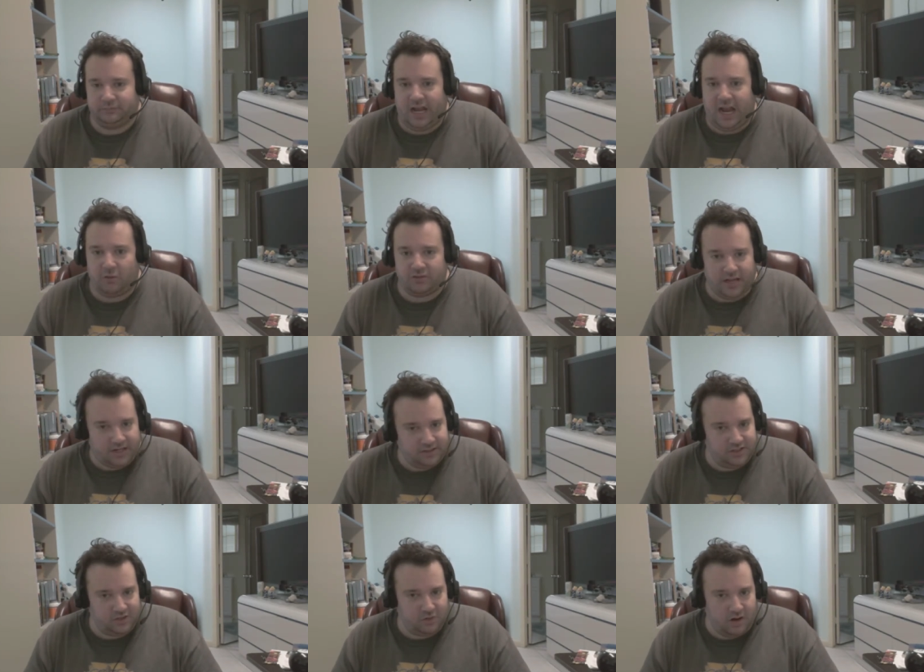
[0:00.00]
I was actually
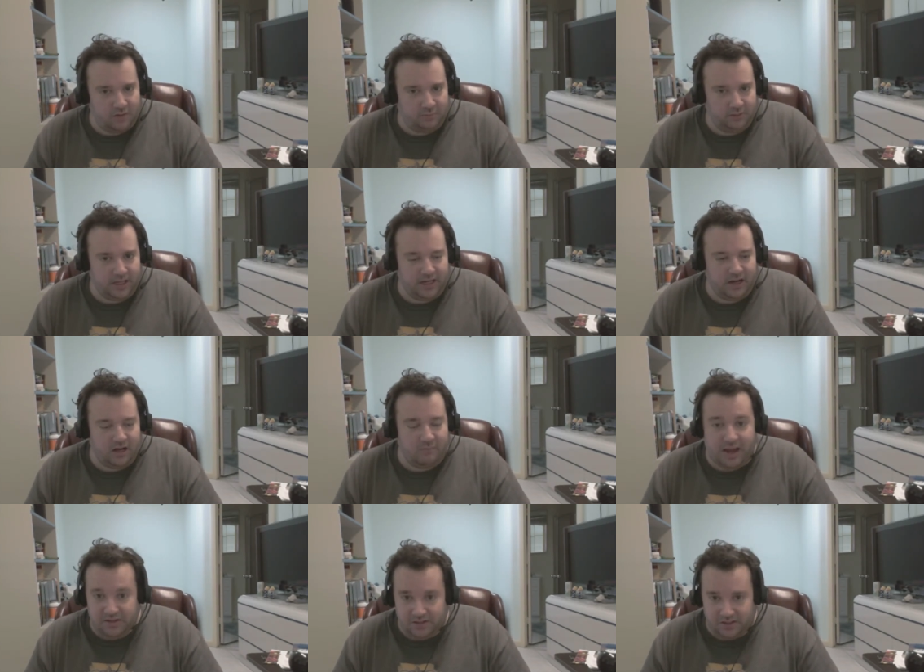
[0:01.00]
just trying to play
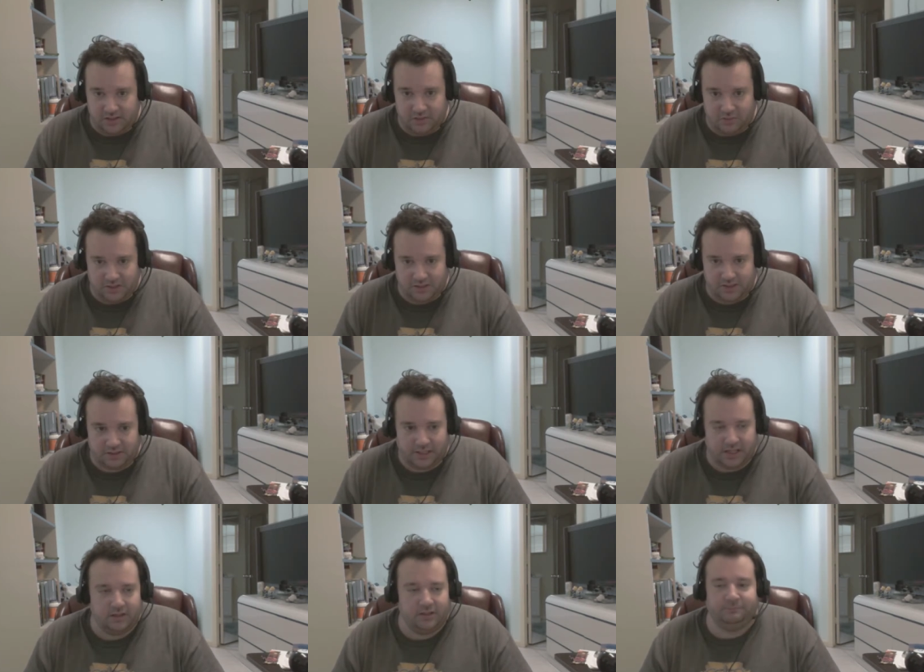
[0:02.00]
Majesty 2
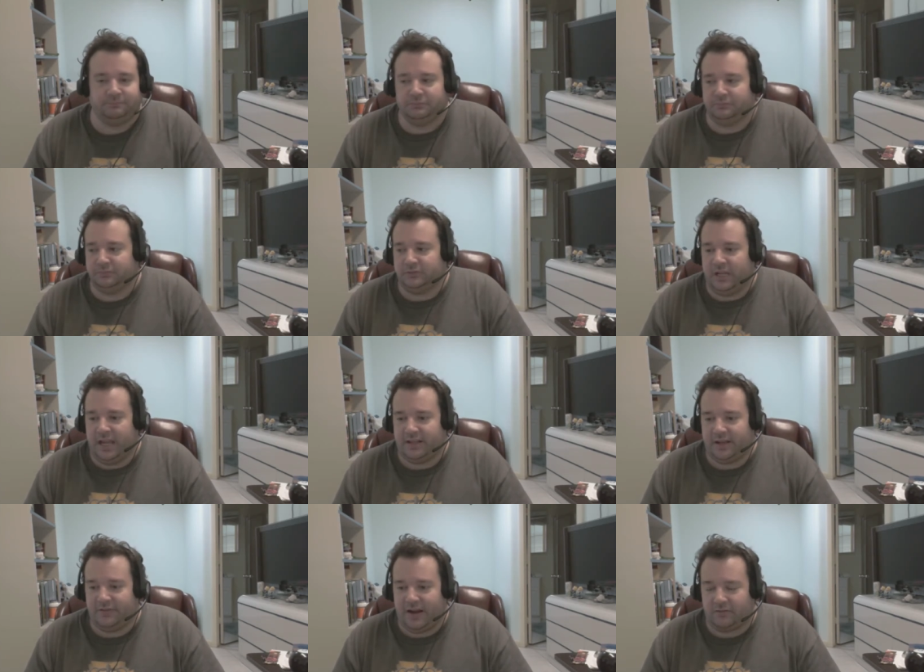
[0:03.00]
recently, and
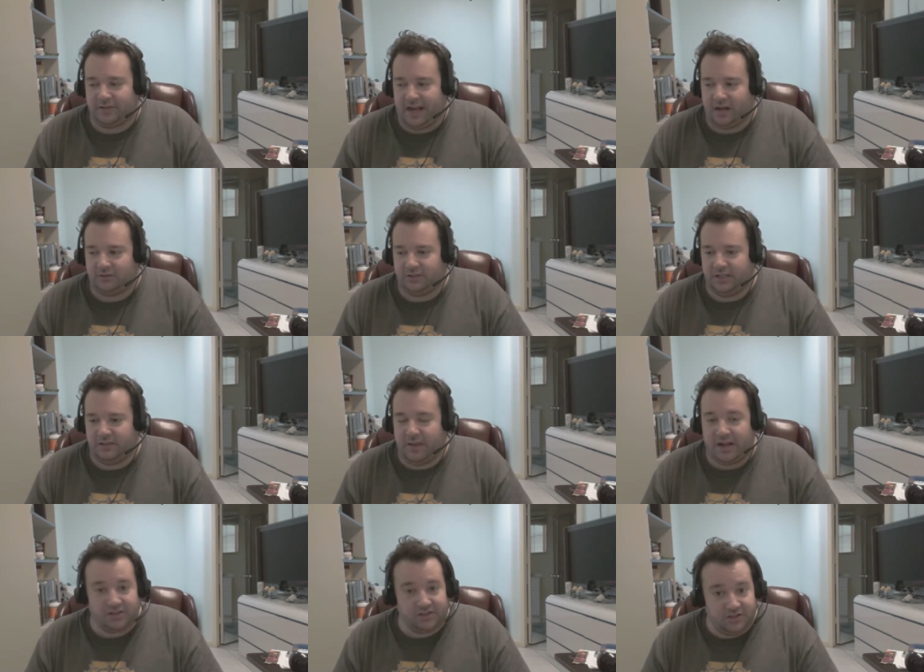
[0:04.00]
I found out the
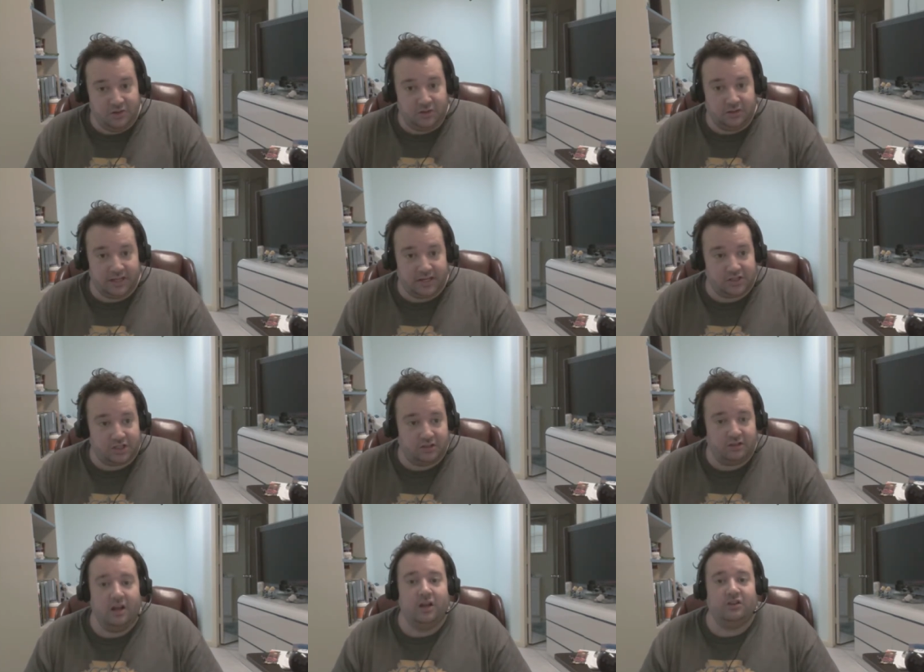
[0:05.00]
Majesty 2
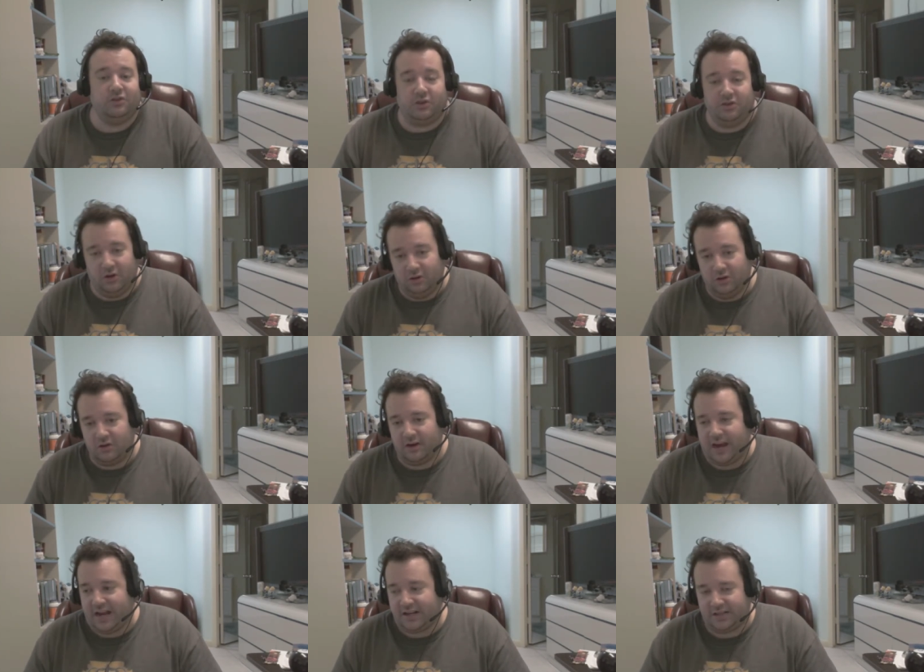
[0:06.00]
collection, you can no longer
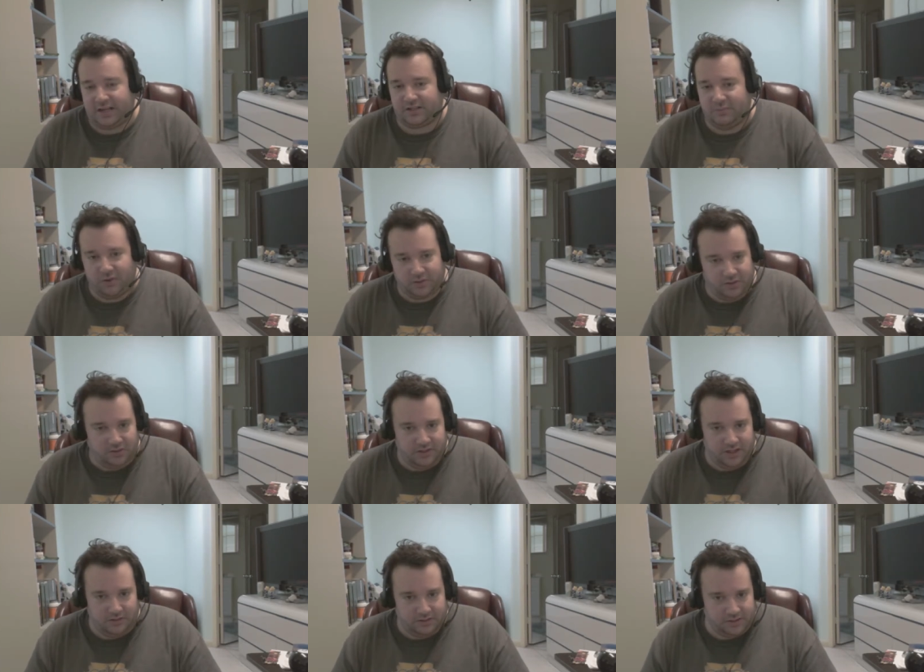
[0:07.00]
access most of your
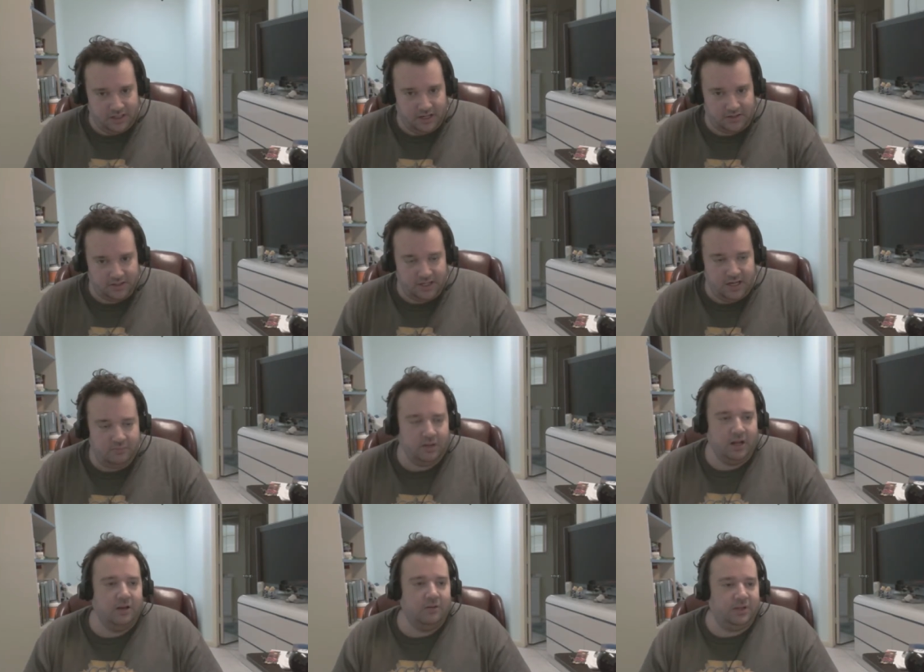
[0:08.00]
DLC on Steam
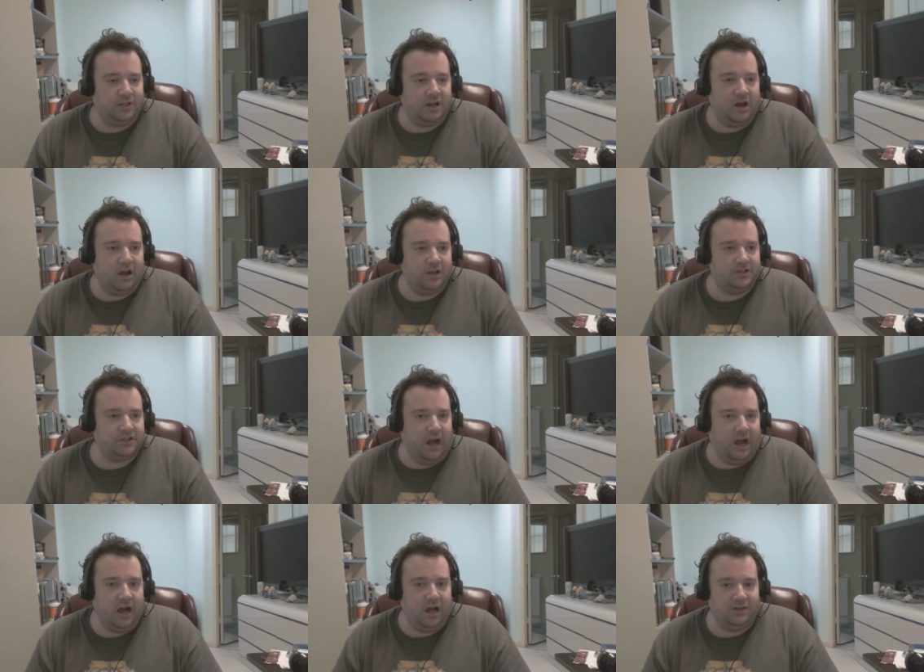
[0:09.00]
because
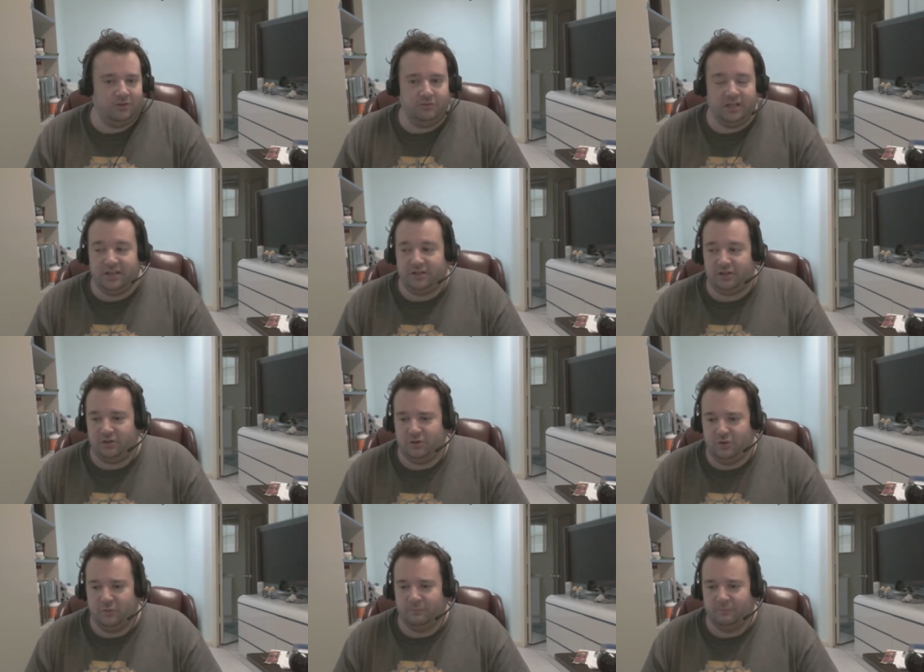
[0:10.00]
you need to